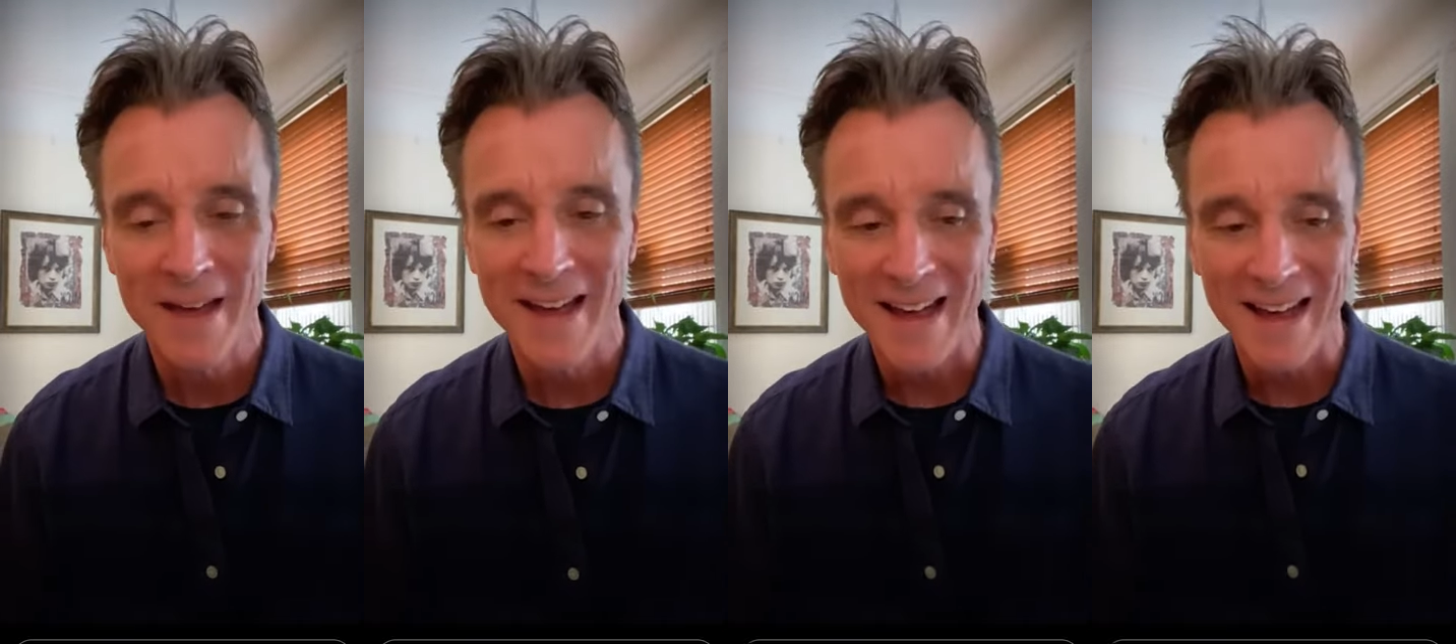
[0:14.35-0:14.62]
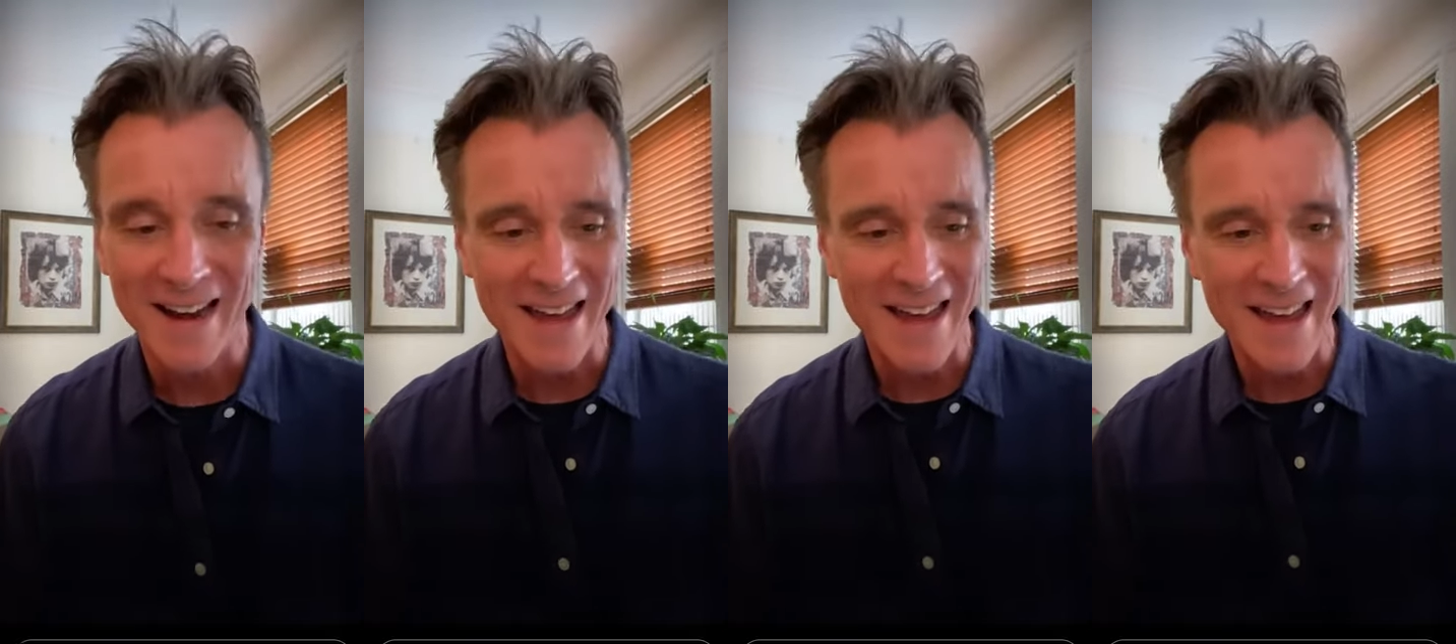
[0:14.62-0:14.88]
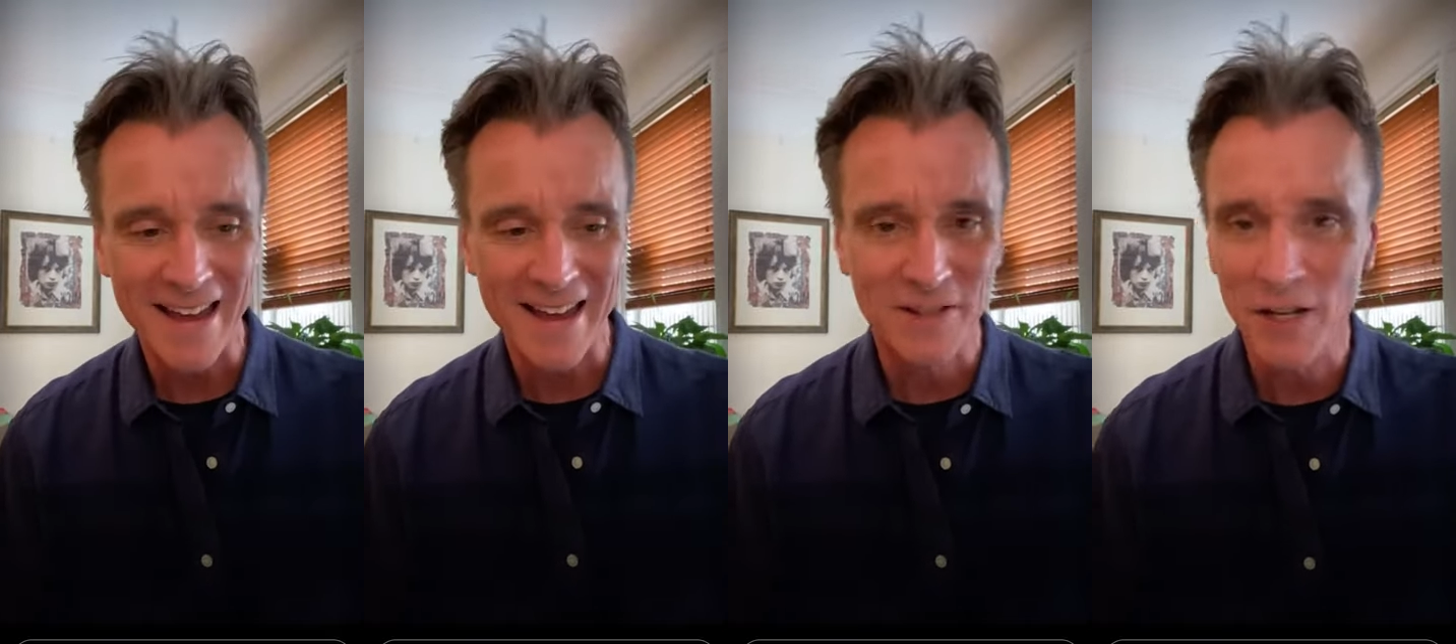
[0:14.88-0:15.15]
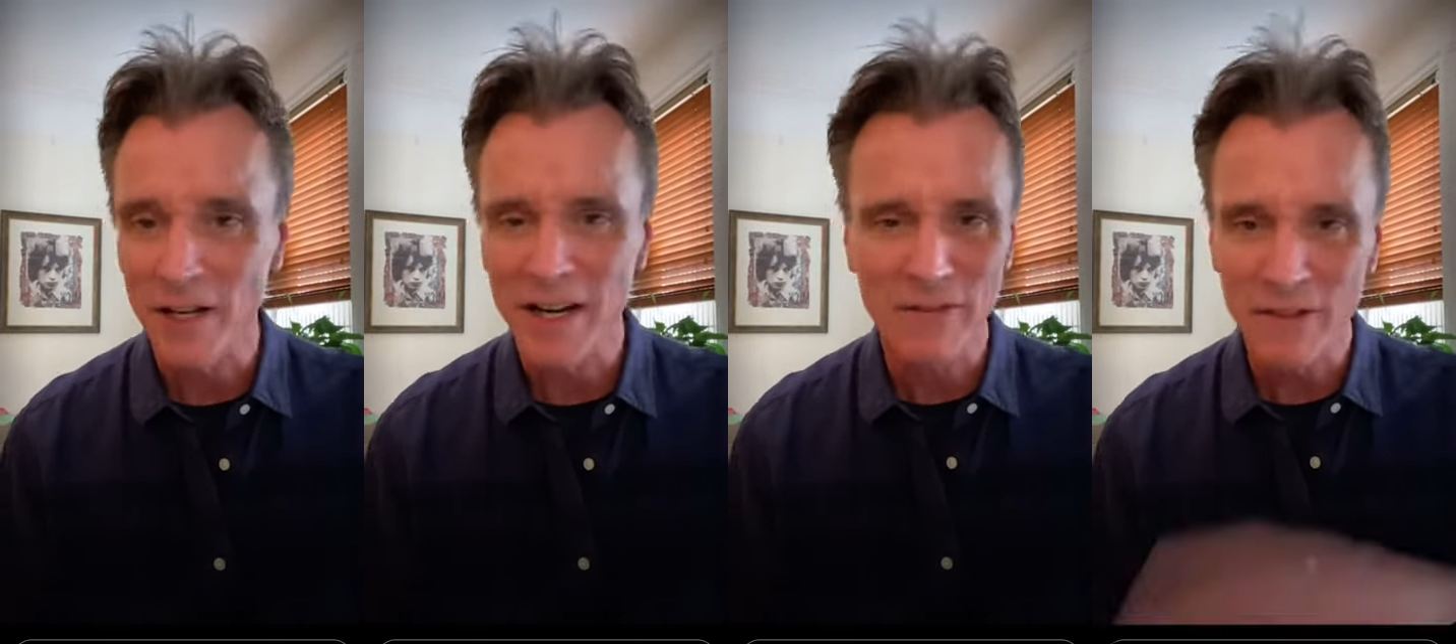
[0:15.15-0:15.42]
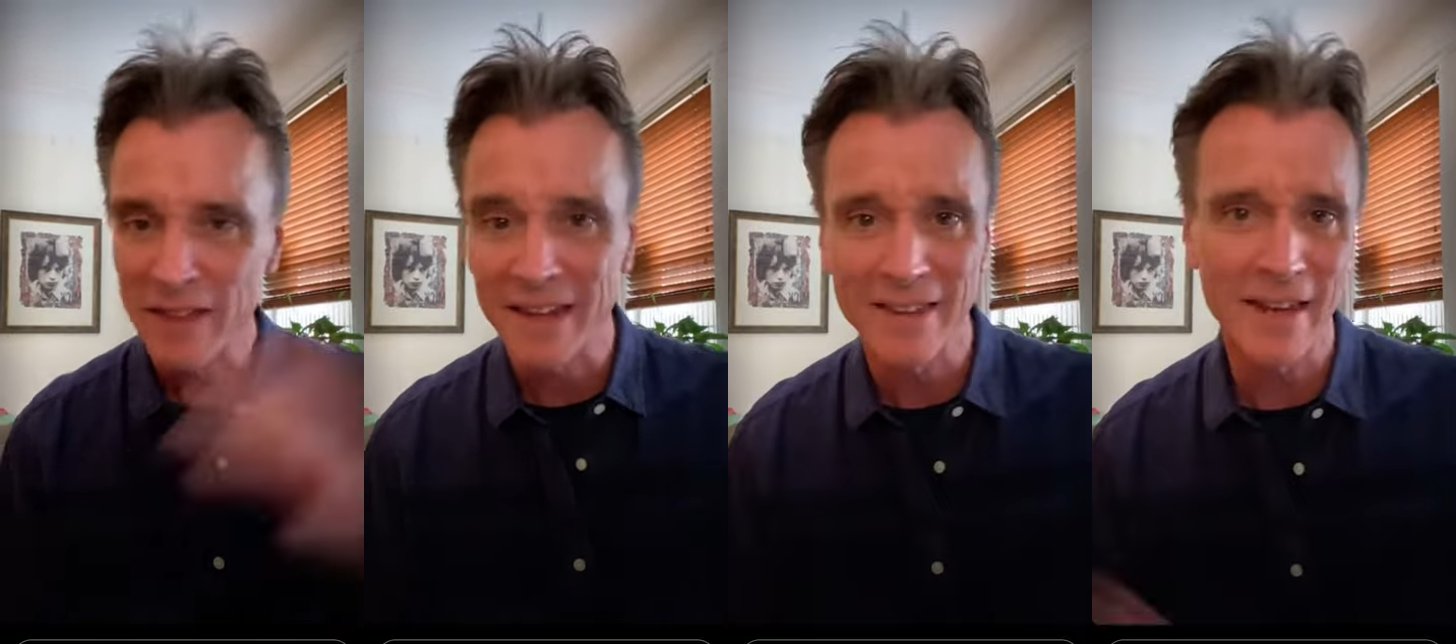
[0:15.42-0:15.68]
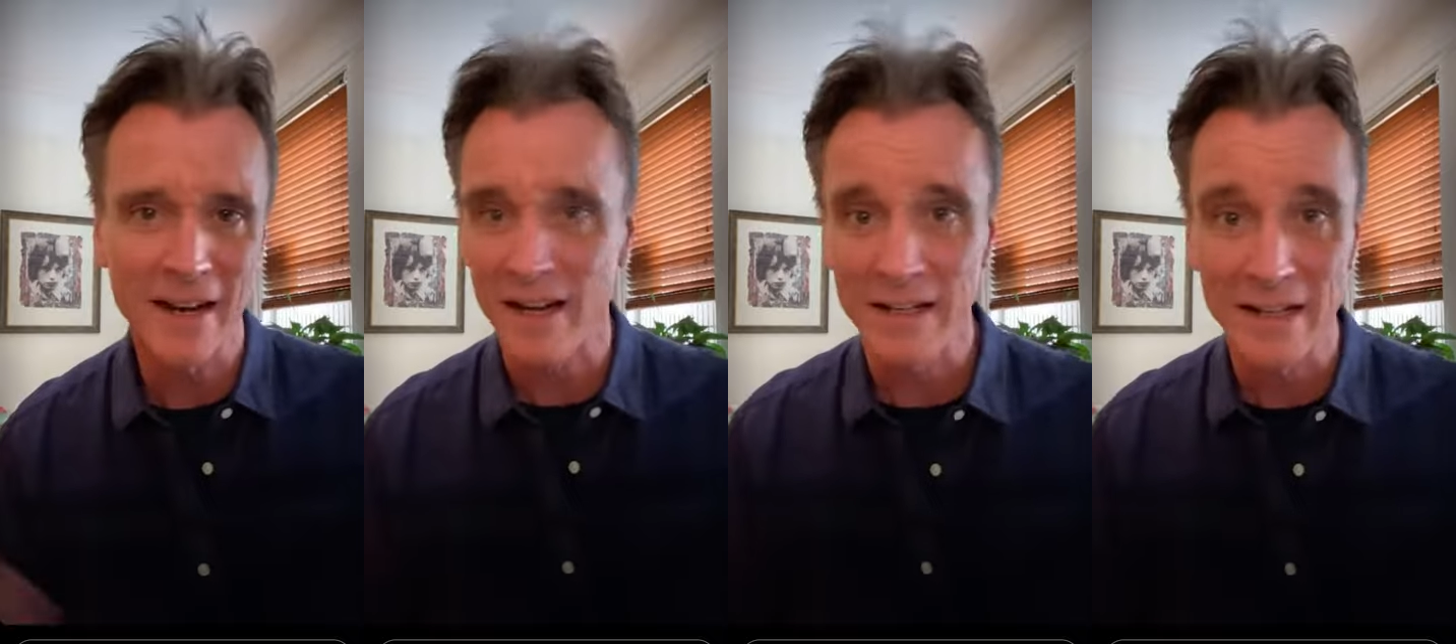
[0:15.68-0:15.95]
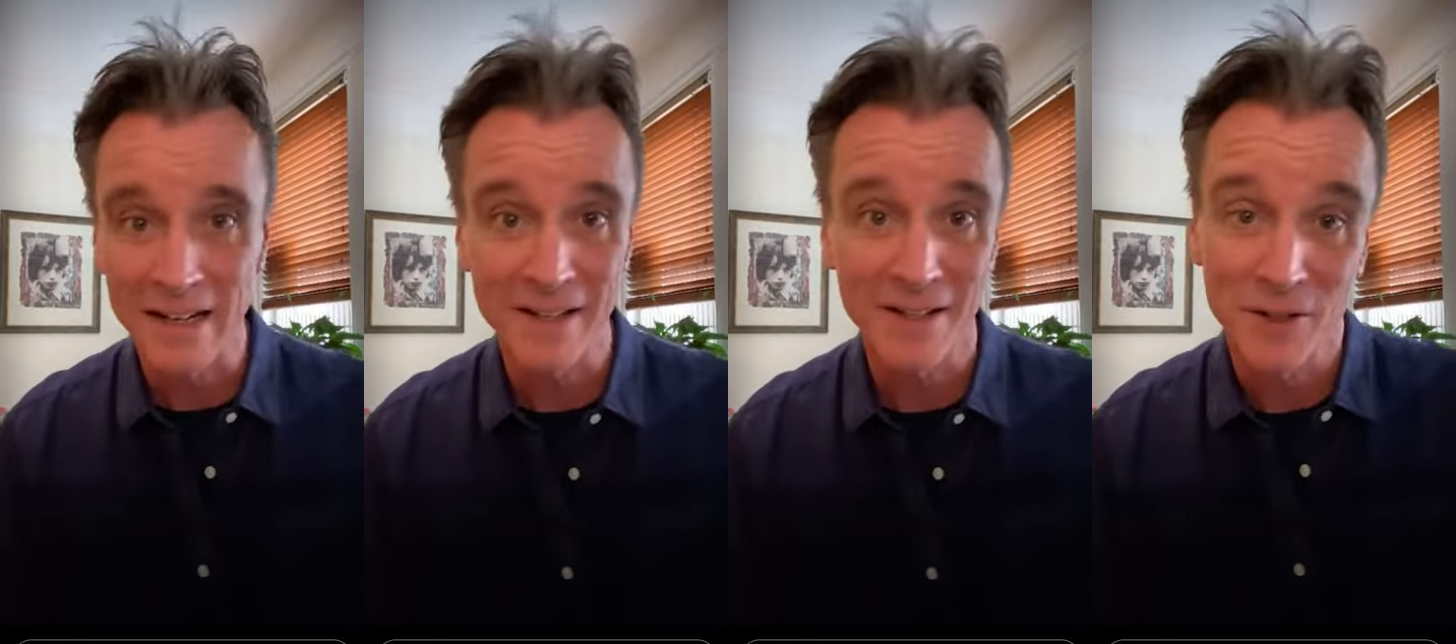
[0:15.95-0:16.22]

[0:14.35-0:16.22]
and I had done everything that I needed